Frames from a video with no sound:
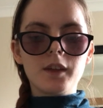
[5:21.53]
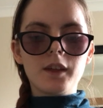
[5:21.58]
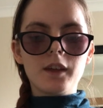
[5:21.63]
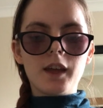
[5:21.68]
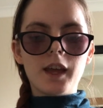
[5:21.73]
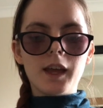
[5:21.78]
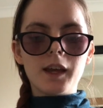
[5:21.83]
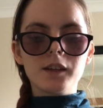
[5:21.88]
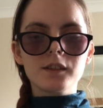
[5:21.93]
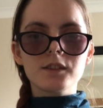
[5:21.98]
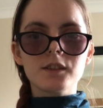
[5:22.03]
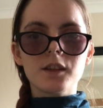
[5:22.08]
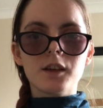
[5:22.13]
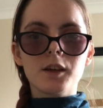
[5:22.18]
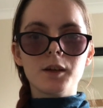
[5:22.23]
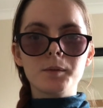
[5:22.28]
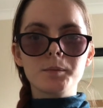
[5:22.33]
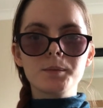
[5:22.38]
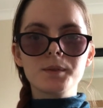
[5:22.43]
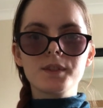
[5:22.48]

excerpts